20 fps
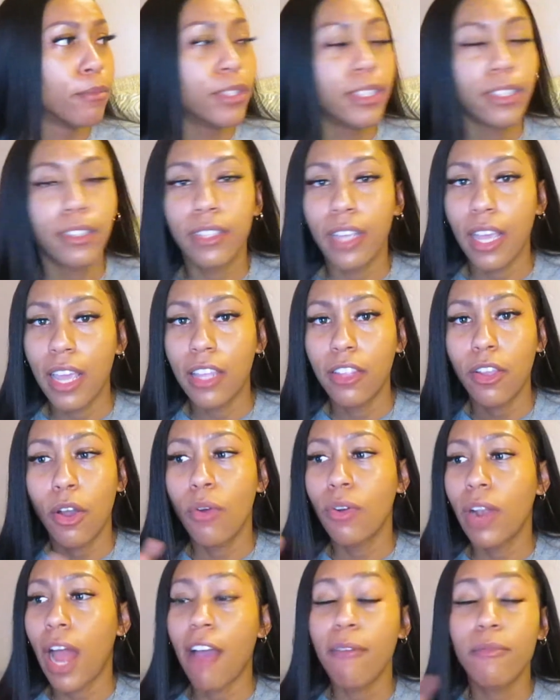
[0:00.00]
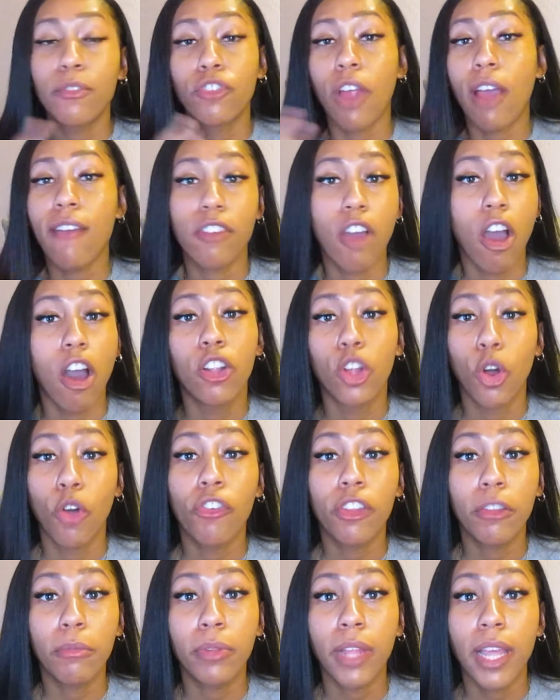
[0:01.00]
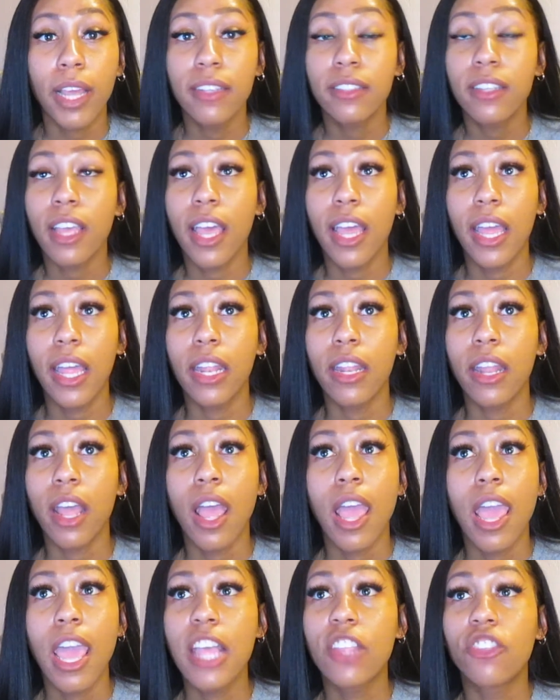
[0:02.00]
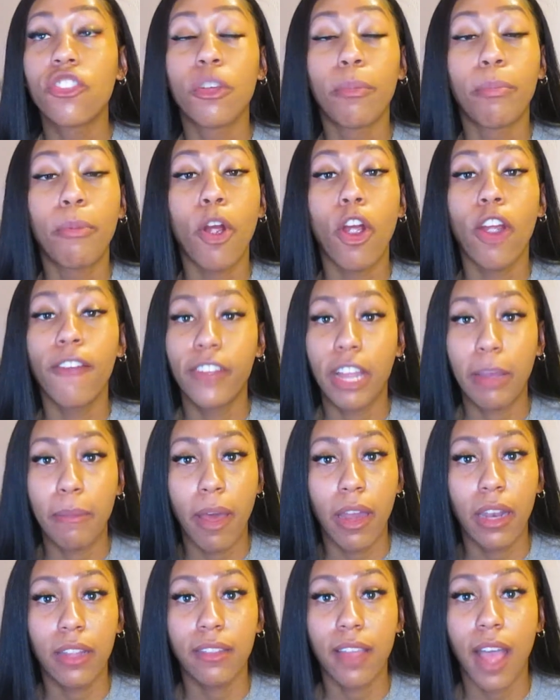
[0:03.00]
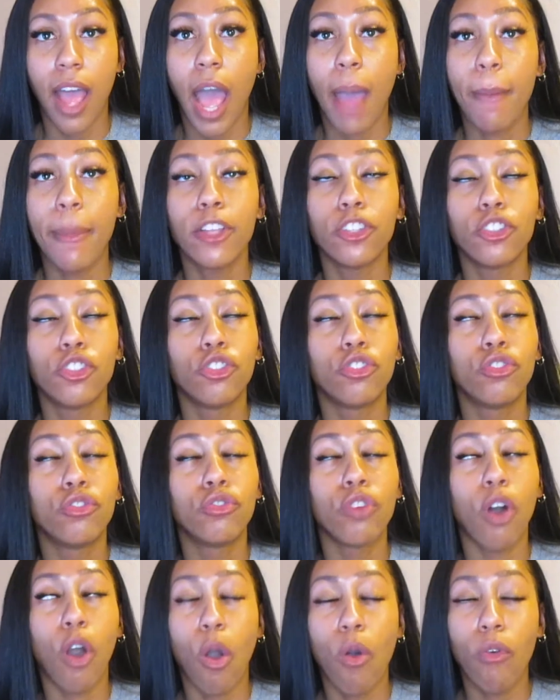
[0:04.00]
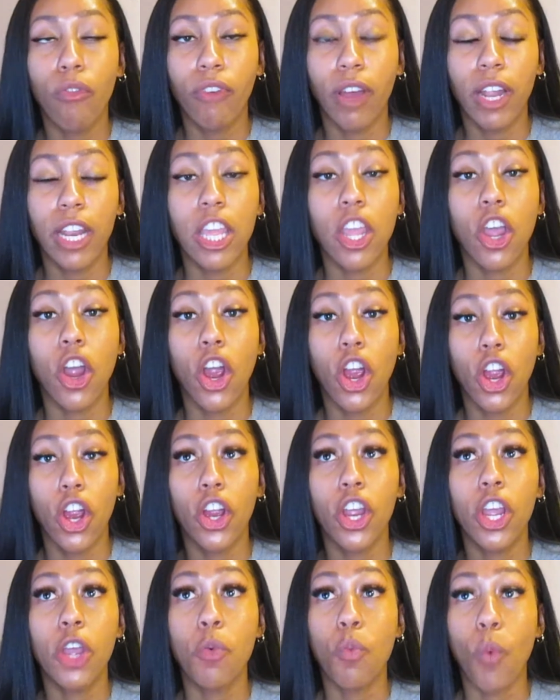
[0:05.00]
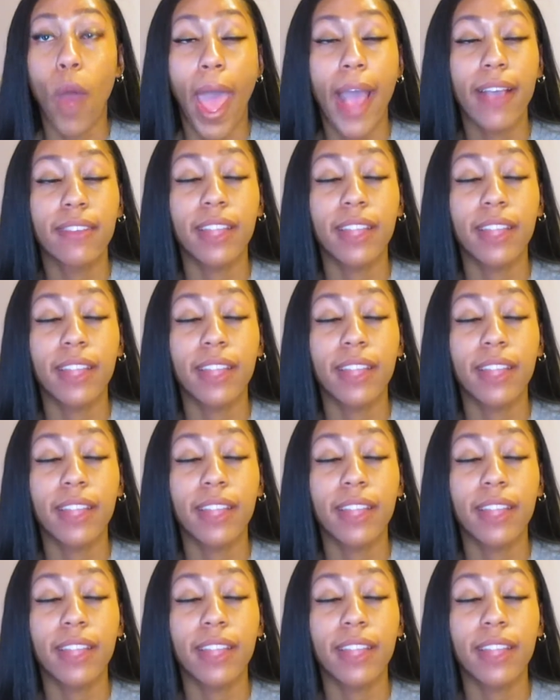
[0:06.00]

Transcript: Daytona. I've been driving all over the place, and it's the perfect amount of time. It's so funny. Her and Wax.